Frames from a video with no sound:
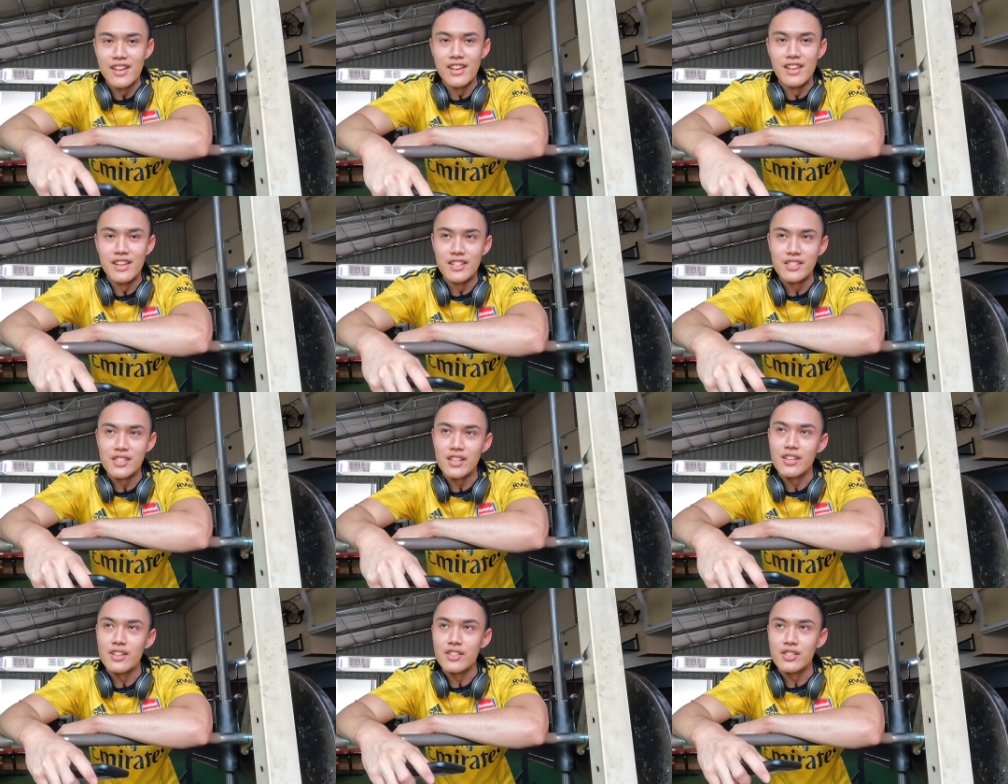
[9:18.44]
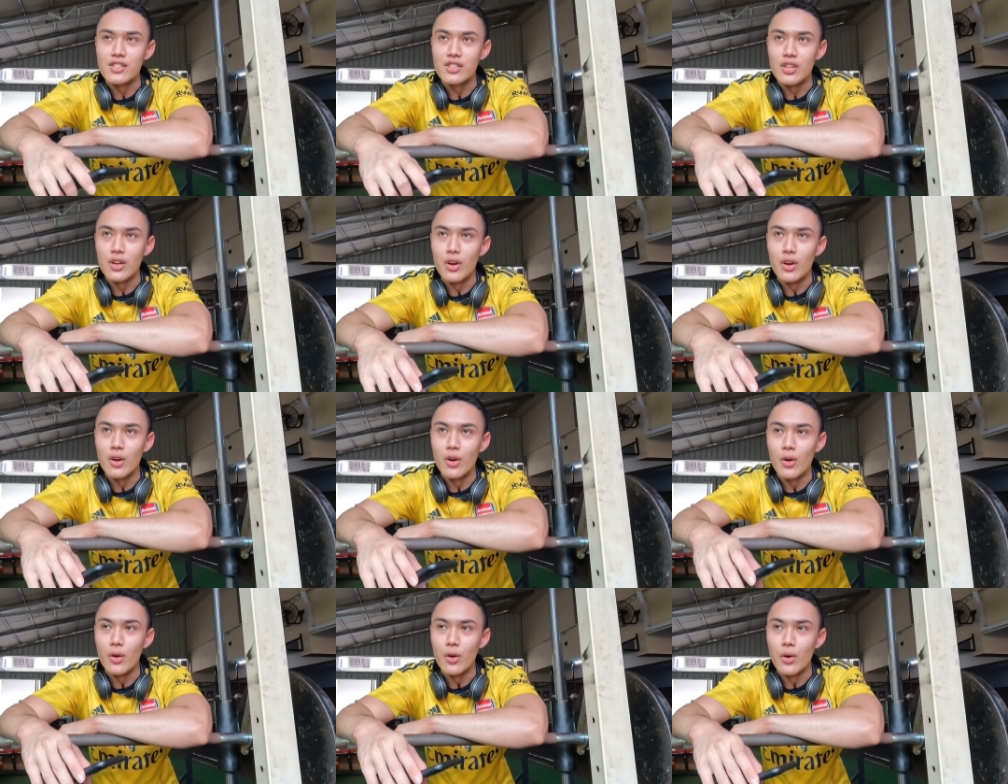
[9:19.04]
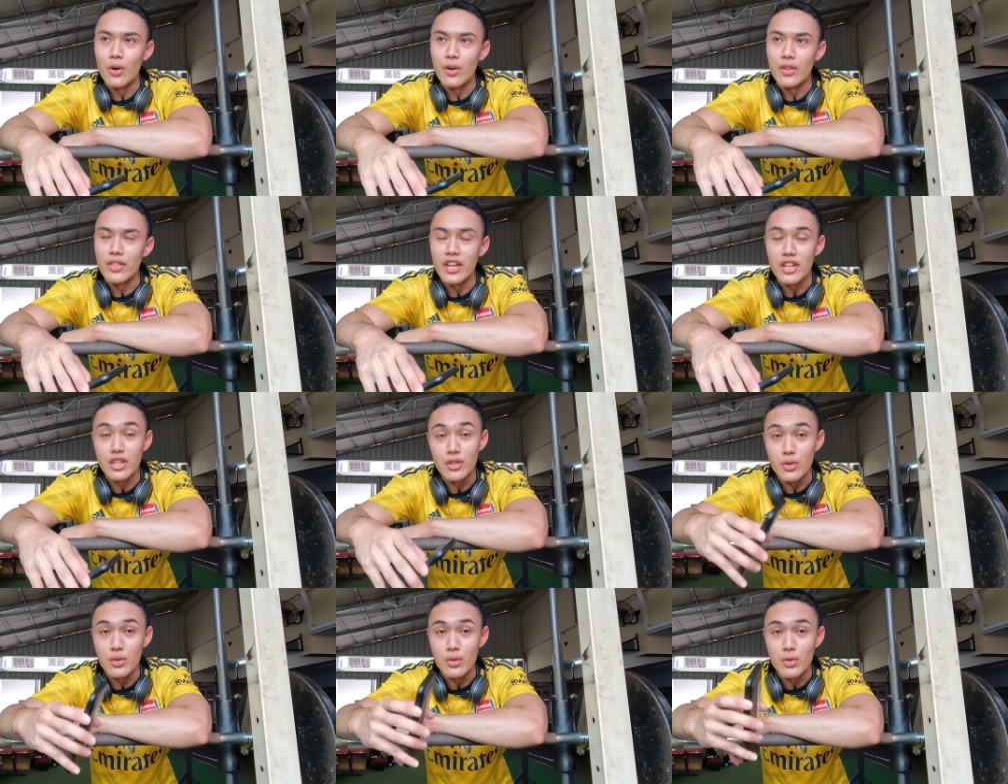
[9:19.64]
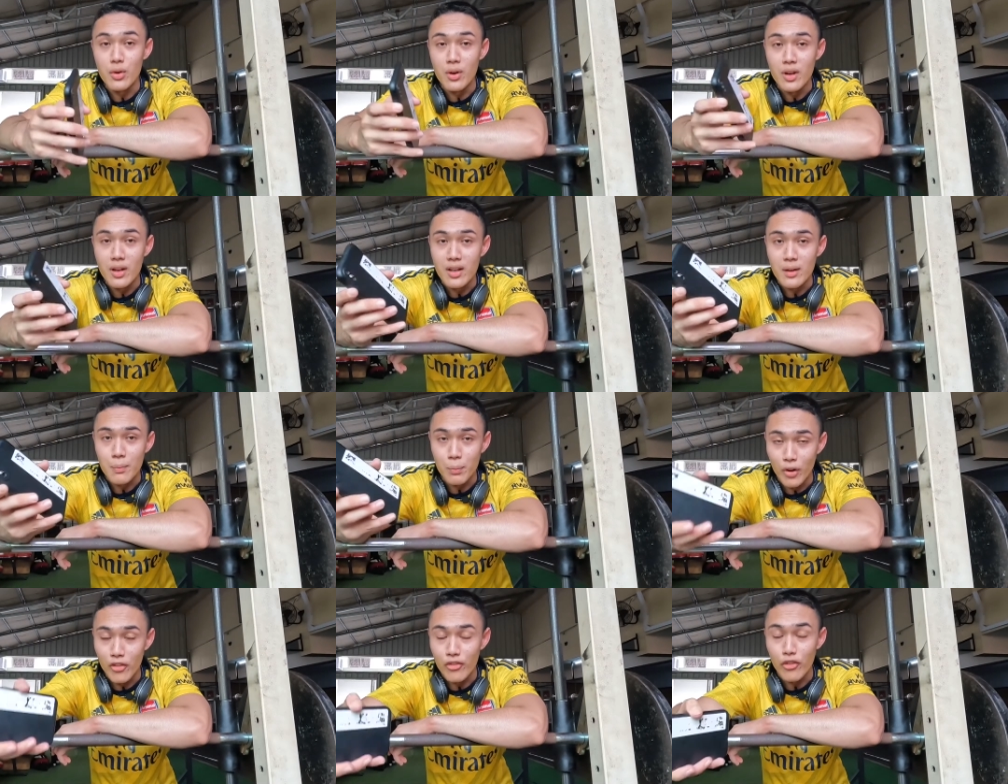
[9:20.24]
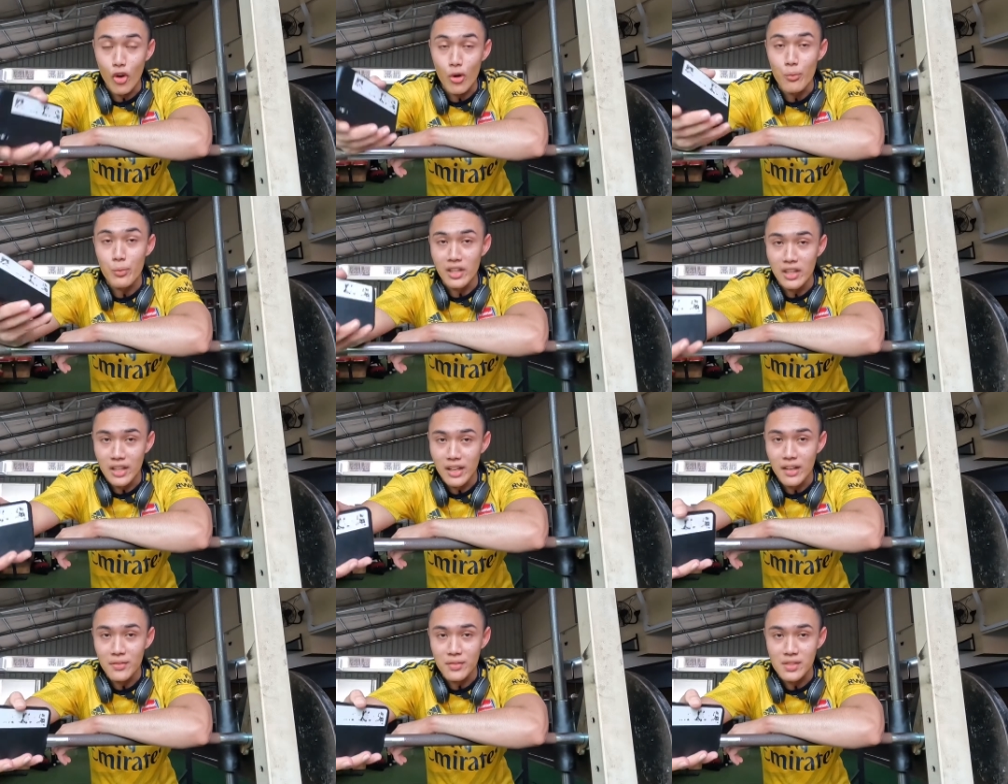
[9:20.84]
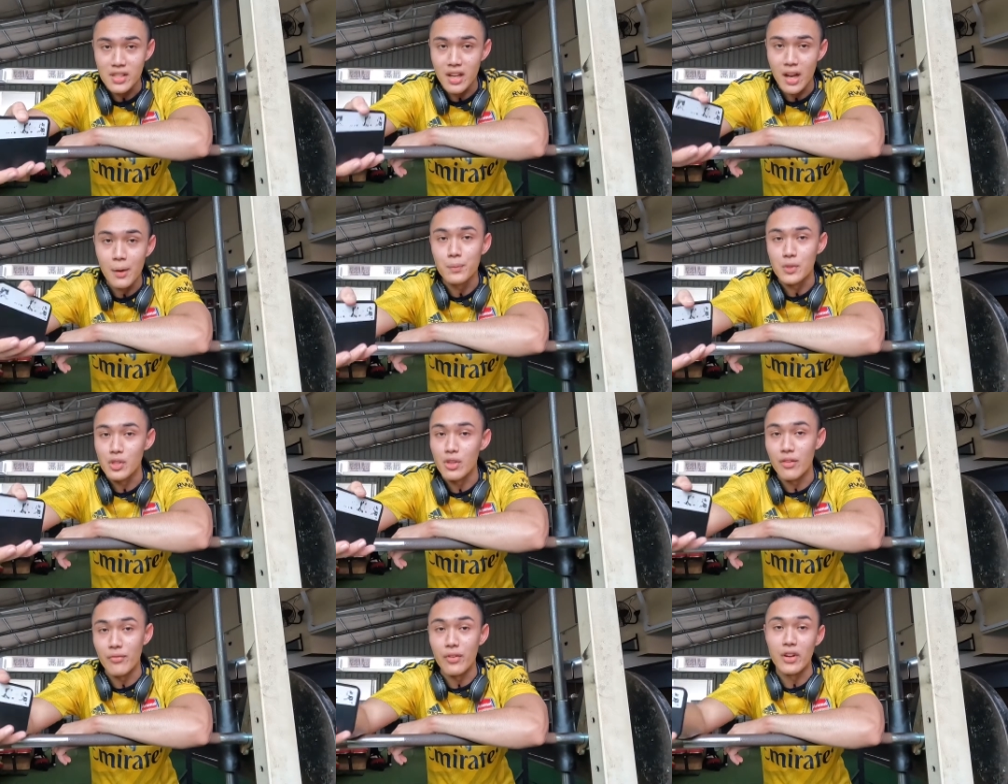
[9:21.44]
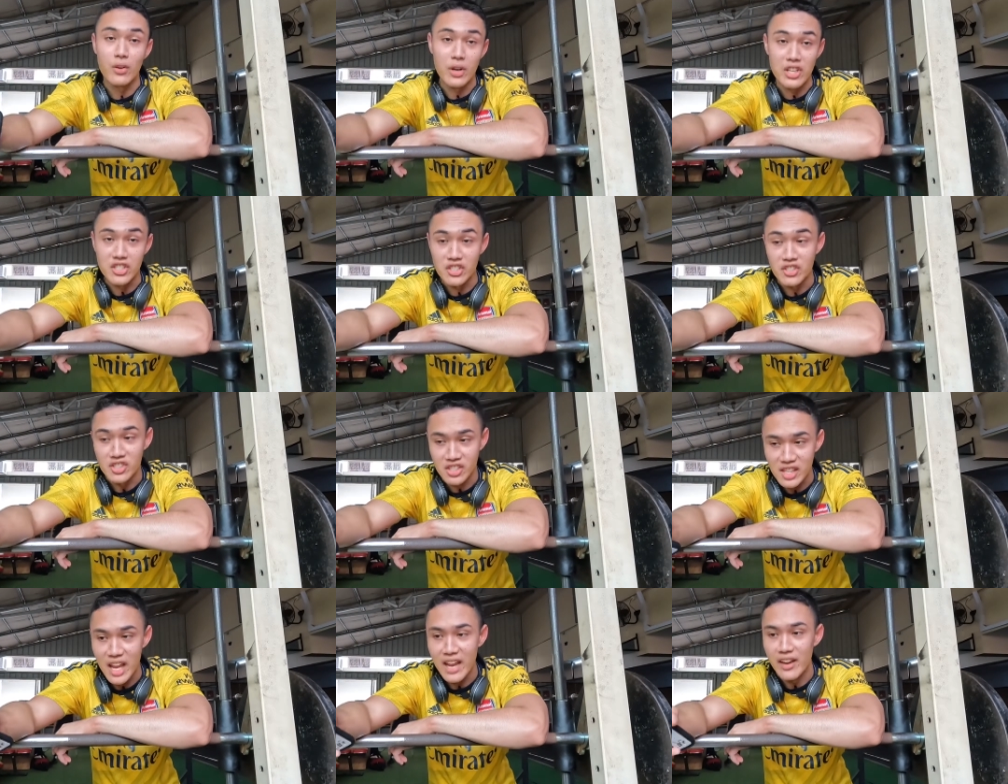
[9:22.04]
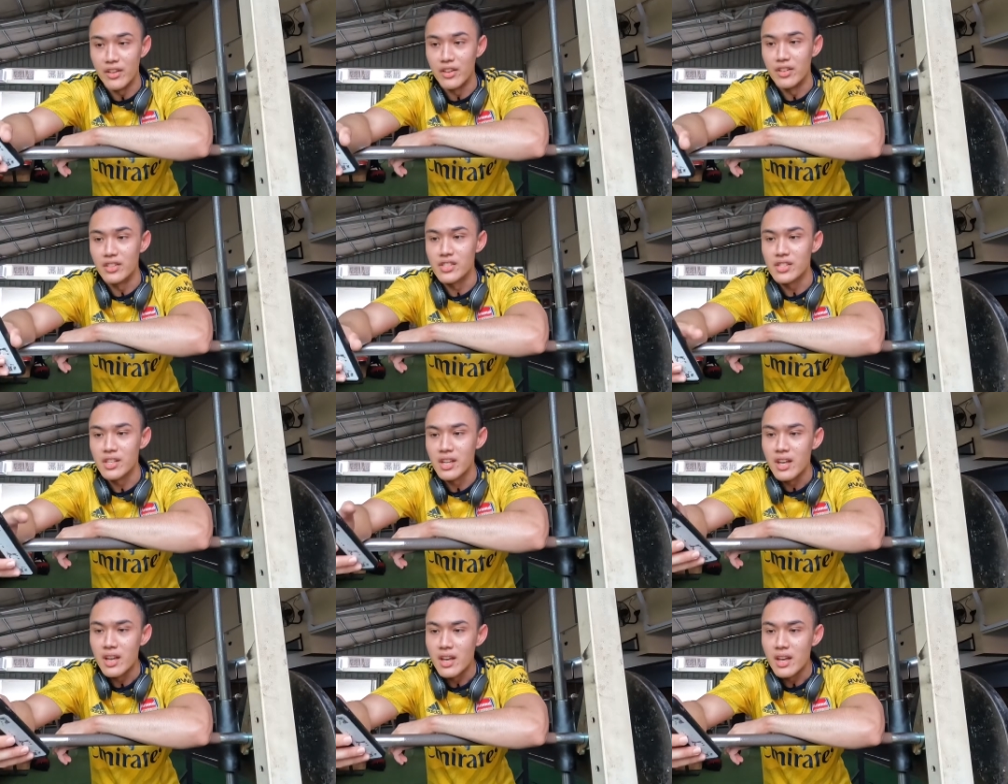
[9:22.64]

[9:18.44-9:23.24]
is so that you perform your lifts up to the Federation standards.